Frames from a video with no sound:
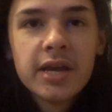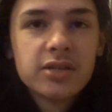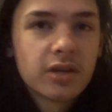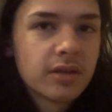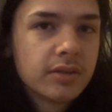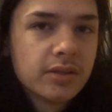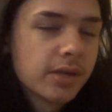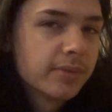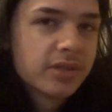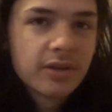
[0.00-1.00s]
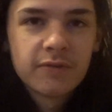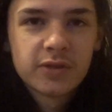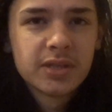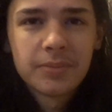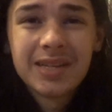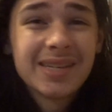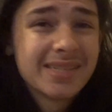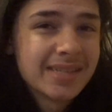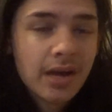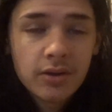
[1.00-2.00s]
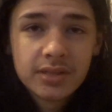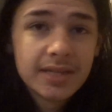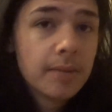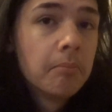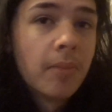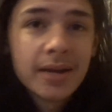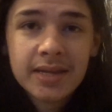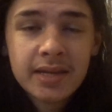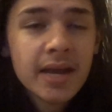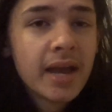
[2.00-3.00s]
He's always looking for something to sell to get money,